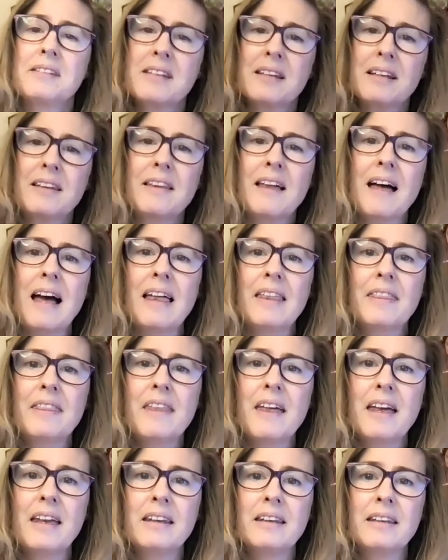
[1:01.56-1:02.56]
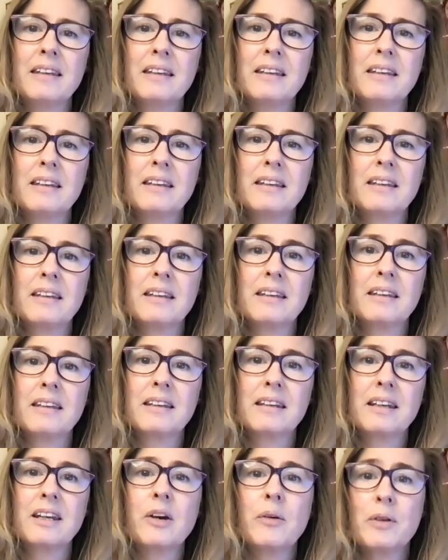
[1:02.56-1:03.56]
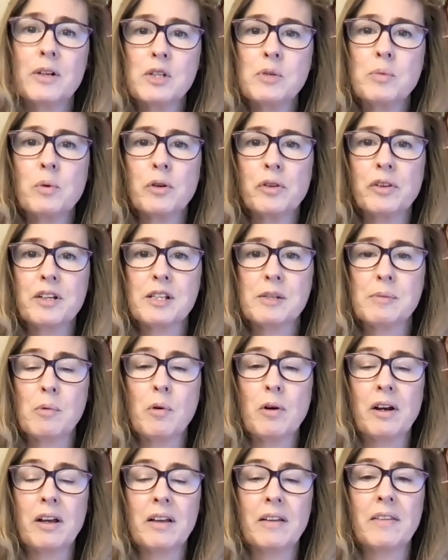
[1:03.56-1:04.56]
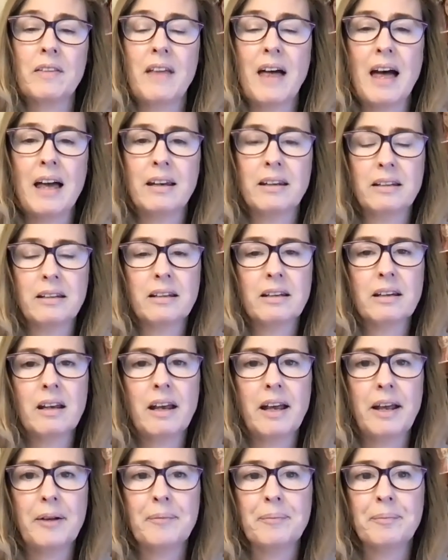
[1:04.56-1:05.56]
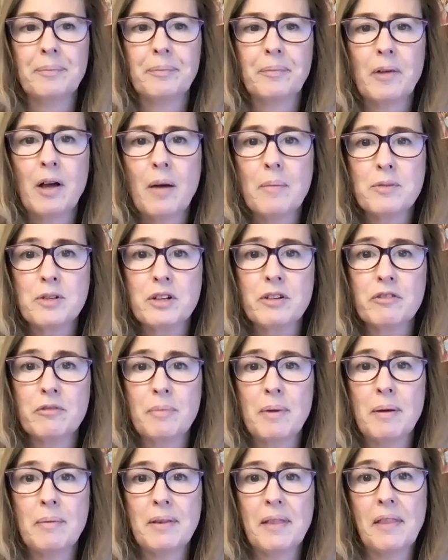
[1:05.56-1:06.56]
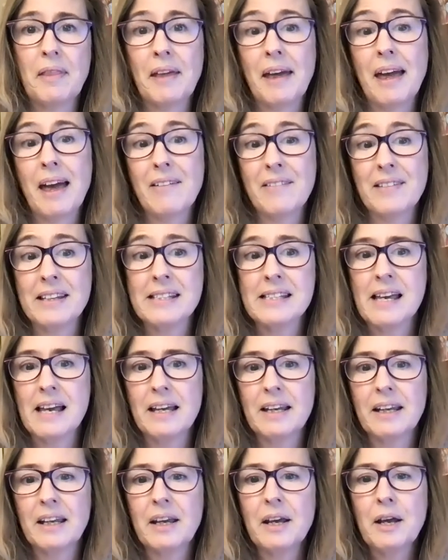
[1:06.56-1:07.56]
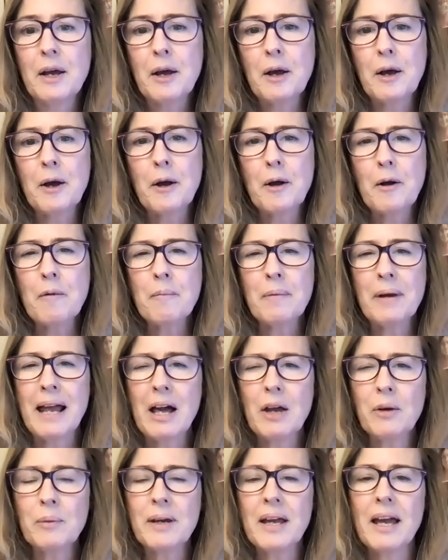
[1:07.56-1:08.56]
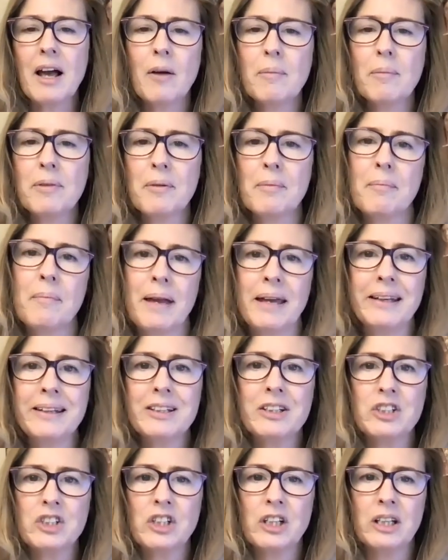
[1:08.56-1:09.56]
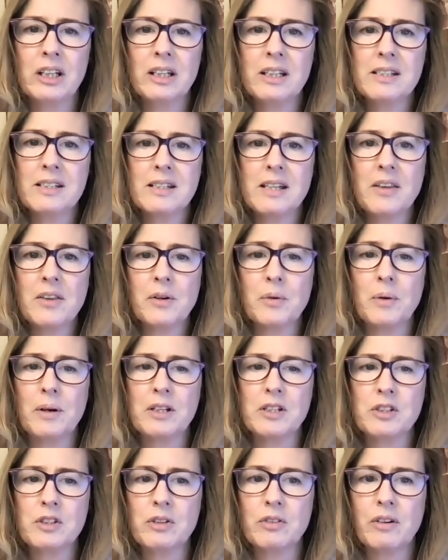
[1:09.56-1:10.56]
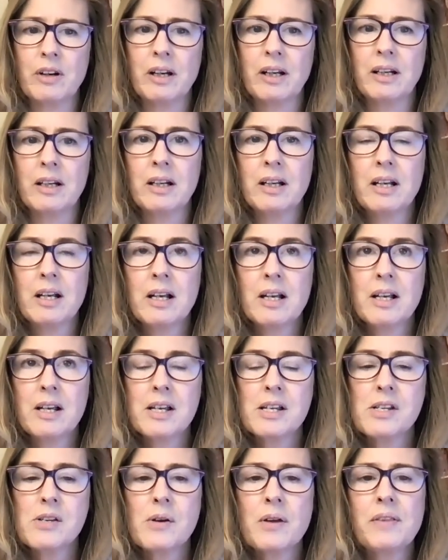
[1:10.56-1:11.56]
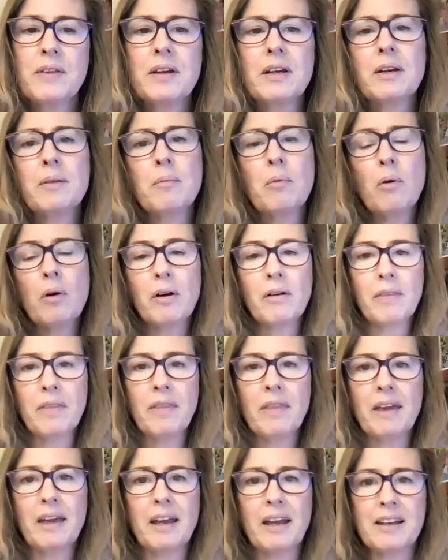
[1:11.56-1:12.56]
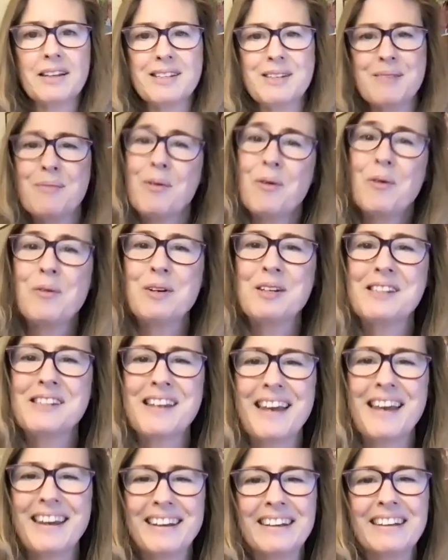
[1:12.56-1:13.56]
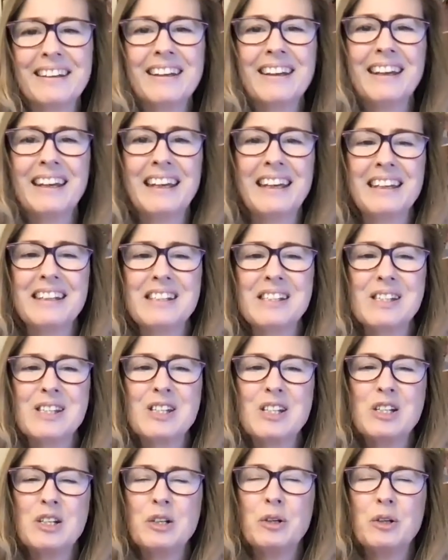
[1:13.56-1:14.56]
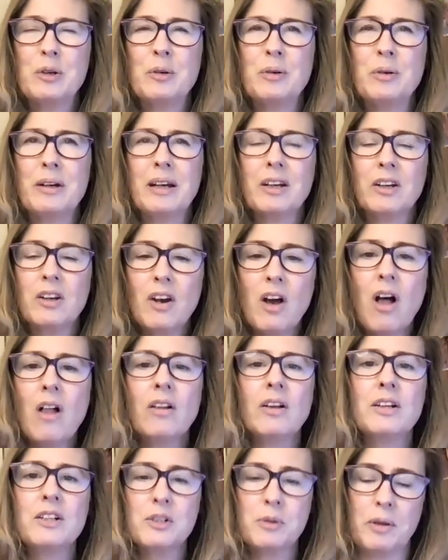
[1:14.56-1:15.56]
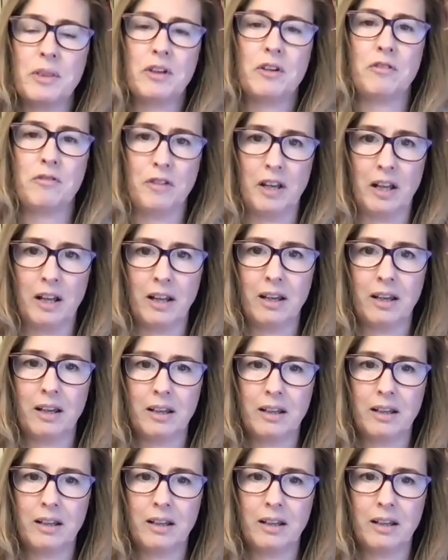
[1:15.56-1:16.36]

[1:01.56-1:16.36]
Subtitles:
like that, then it's worth exploring that option of maybe that they have anxiety. But how do we help them manage it is another question, right? So I think an important thing, as I'm always saying, is to acknowledge what they're feeling.